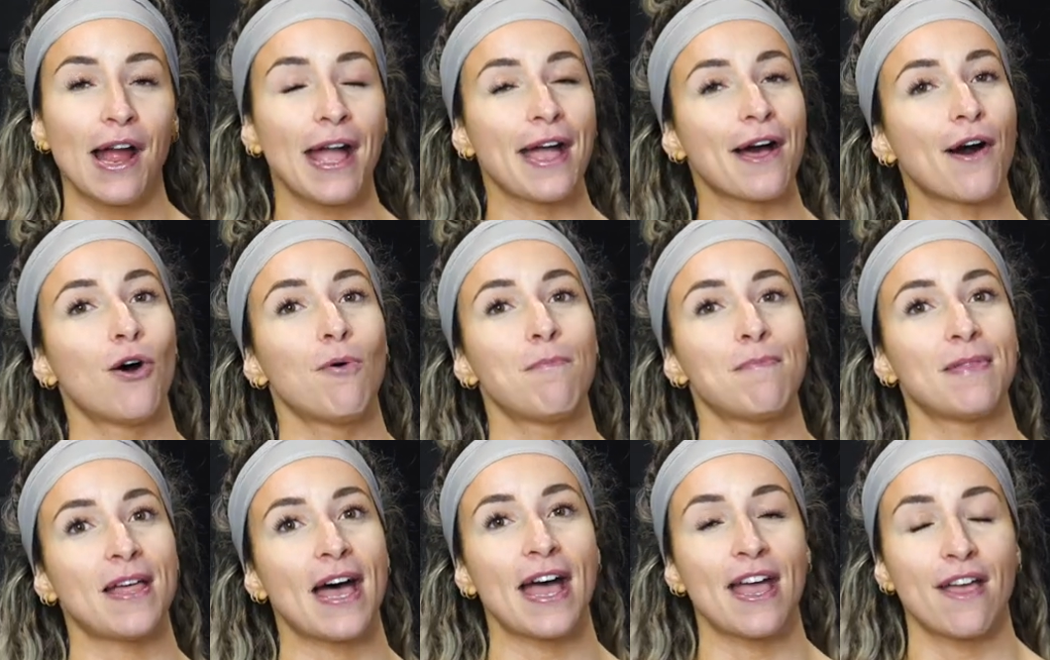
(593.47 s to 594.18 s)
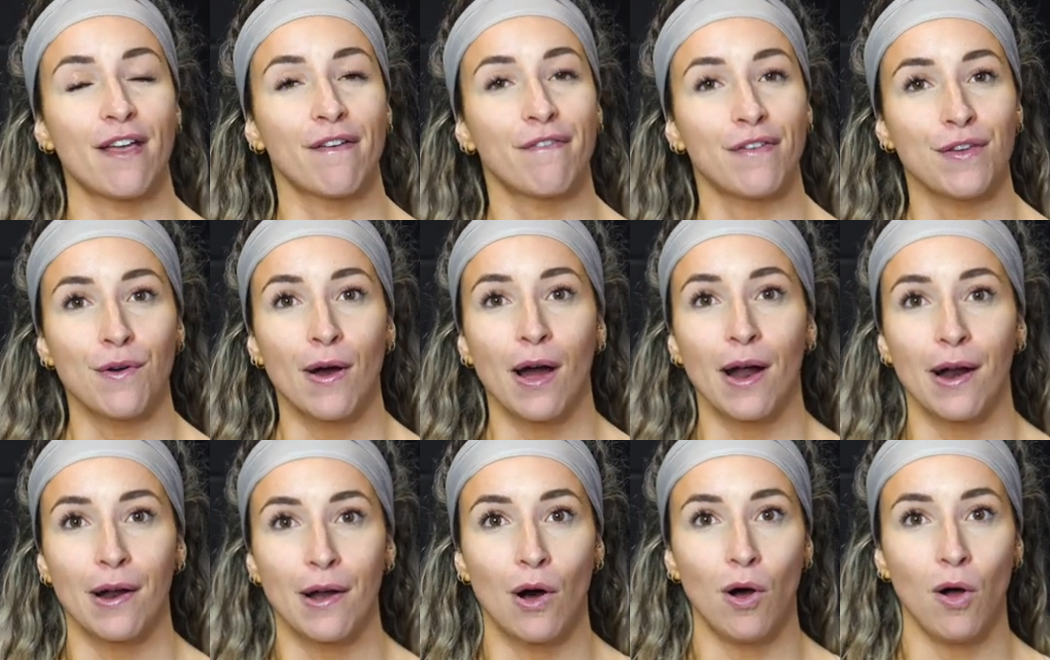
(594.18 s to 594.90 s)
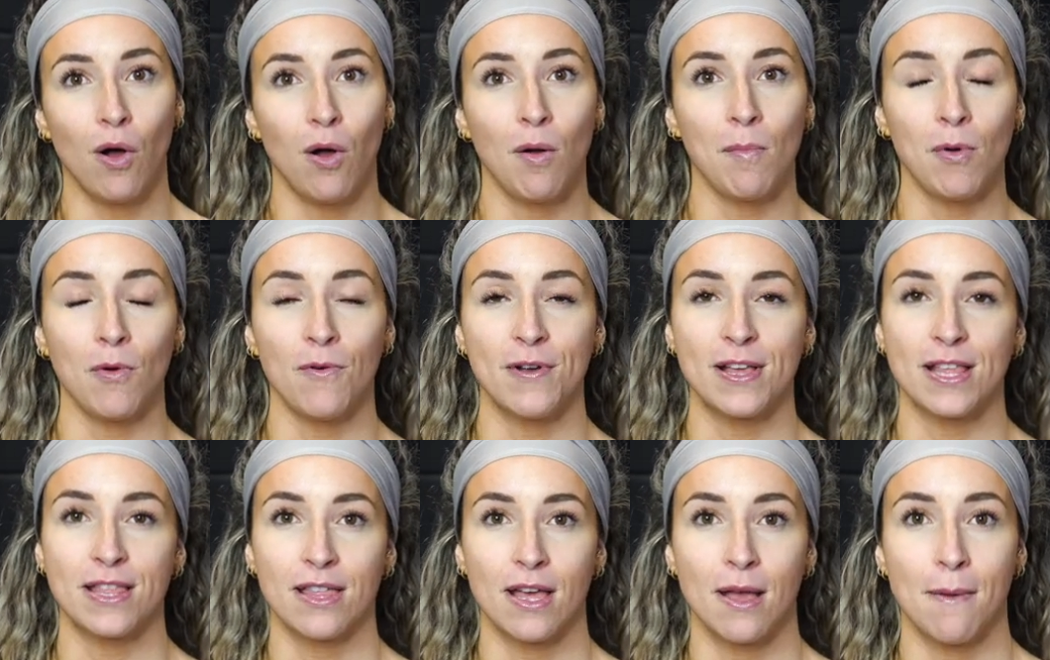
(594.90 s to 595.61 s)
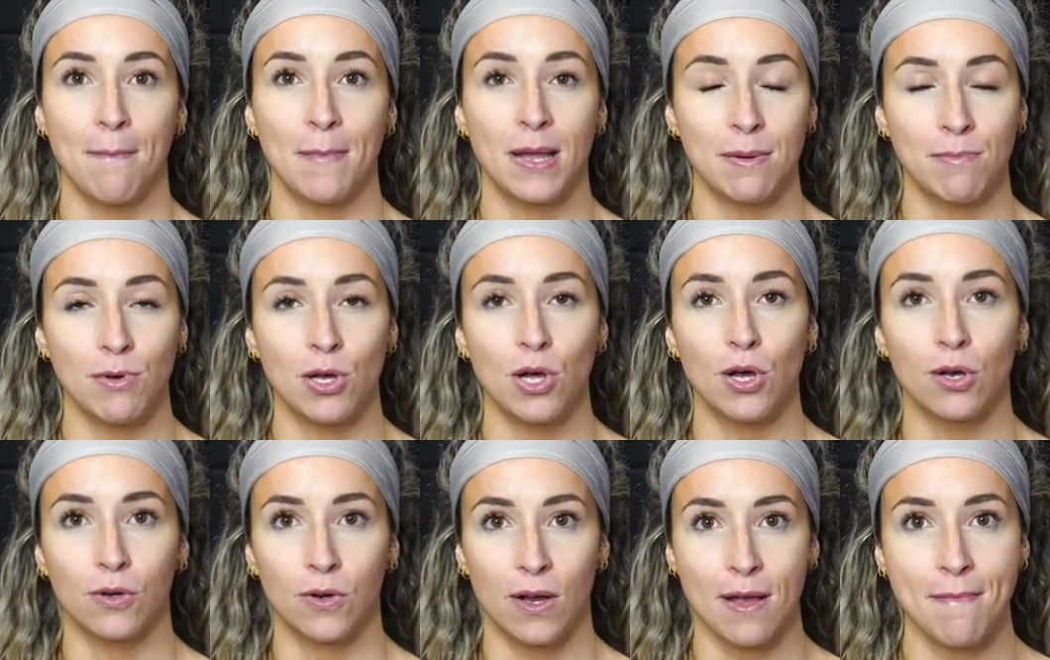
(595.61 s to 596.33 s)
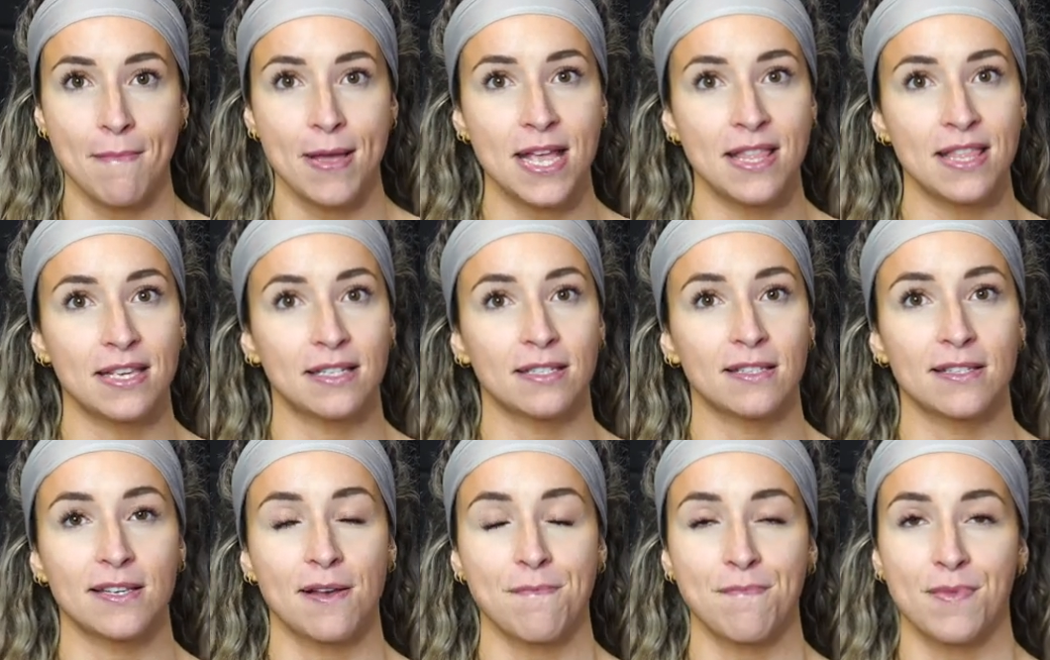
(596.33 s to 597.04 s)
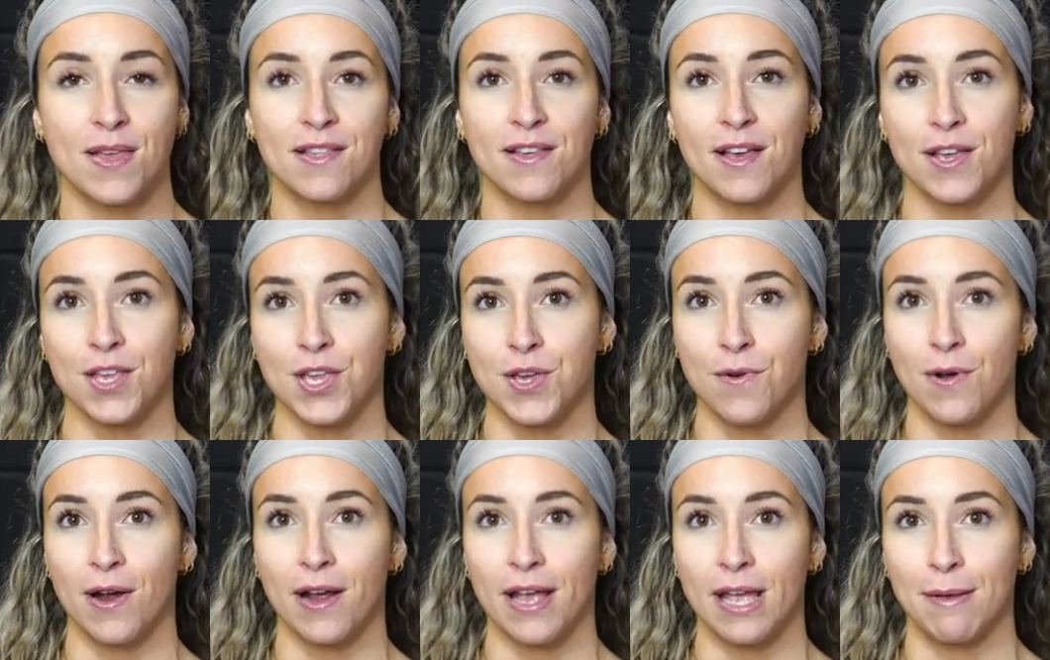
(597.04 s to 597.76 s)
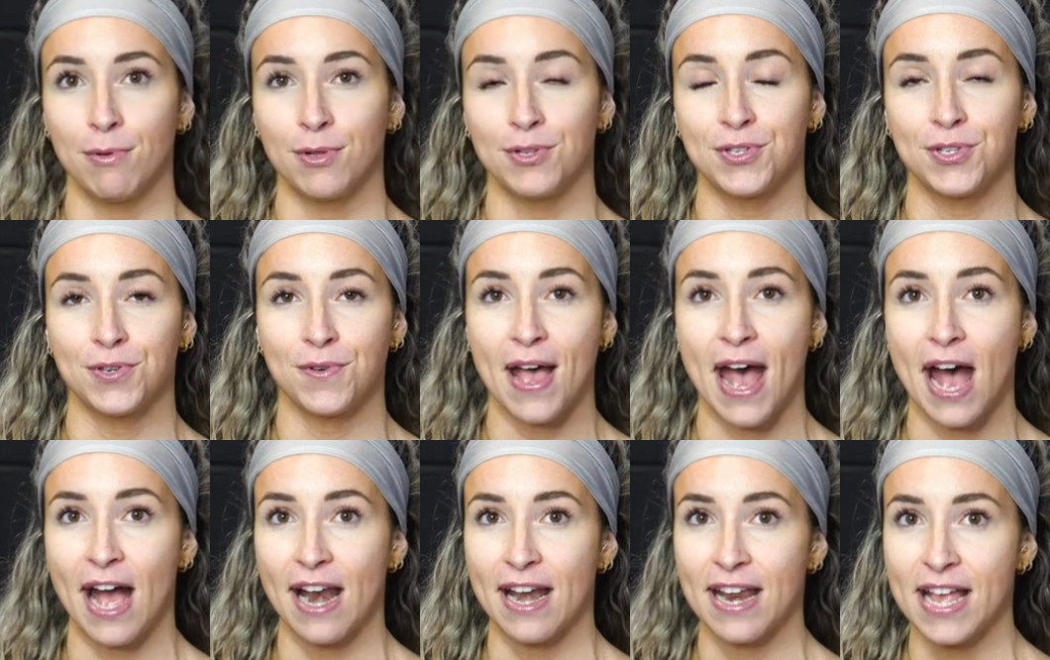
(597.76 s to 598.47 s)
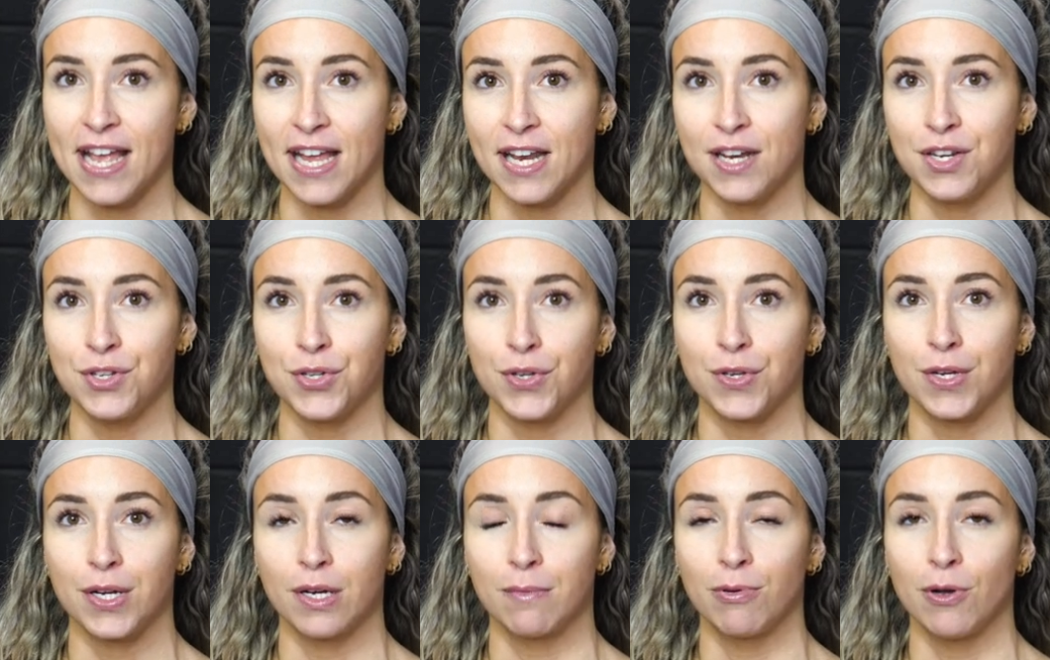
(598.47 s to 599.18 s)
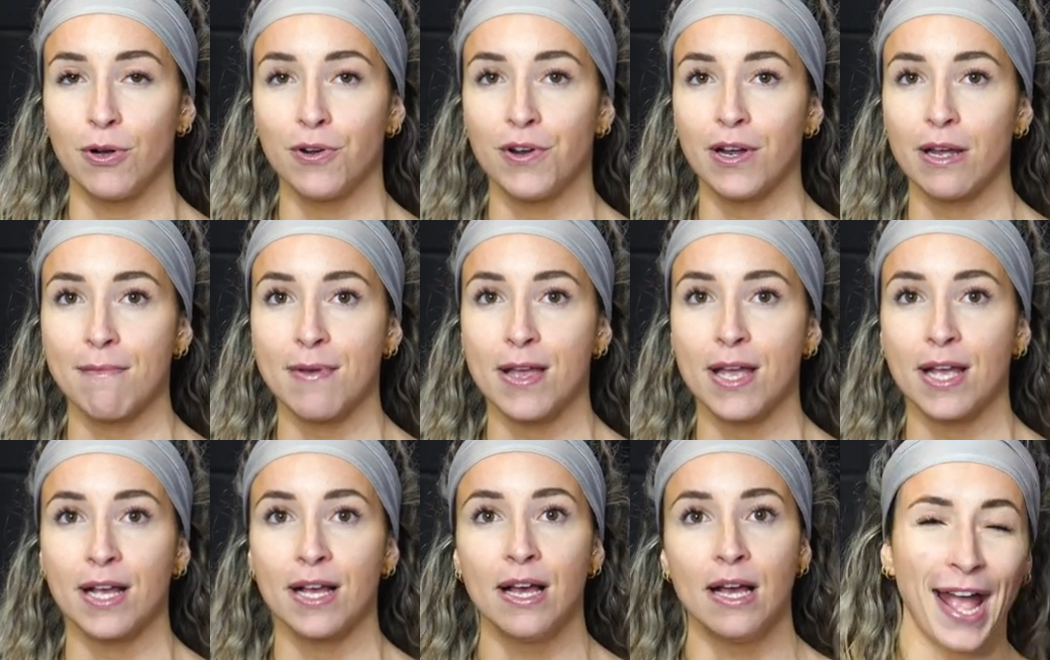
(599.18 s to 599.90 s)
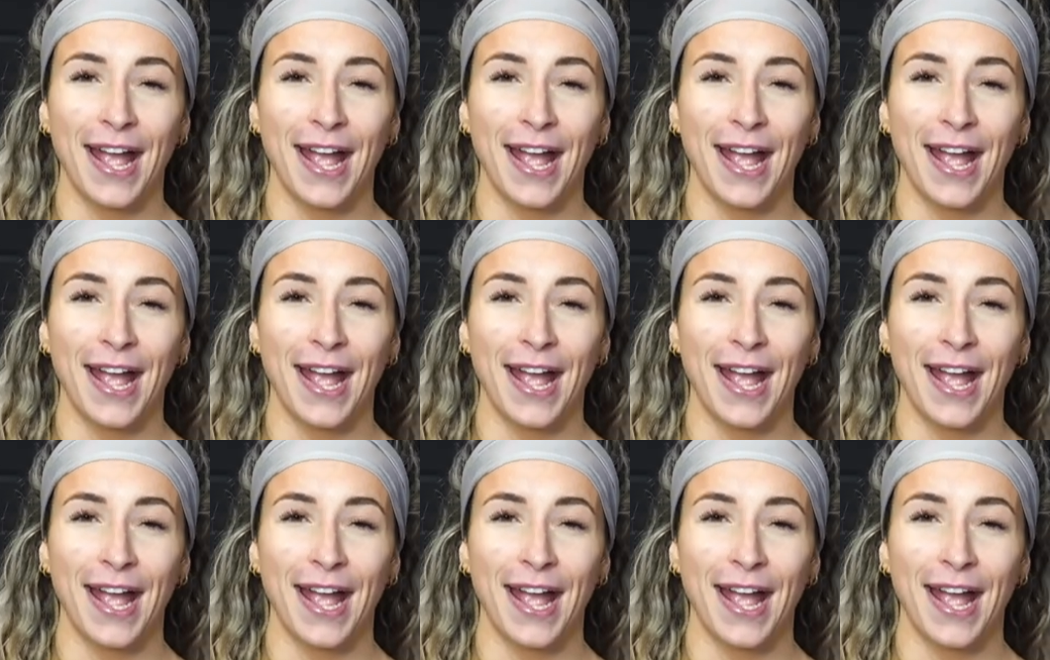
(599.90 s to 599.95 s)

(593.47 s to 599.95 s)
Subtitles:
I hope that if you are home with minimal equipment, this is something that you are able to add into your programming.